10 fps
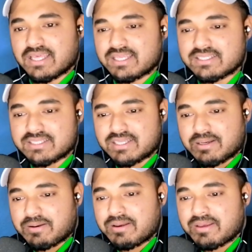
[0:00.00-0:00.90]
that's
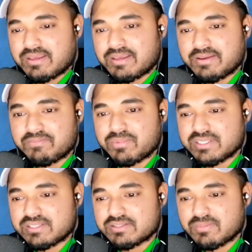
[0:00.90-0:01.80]
the
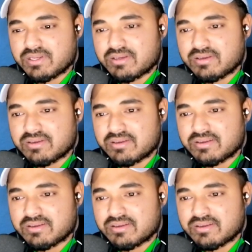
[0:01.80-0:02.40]
business money.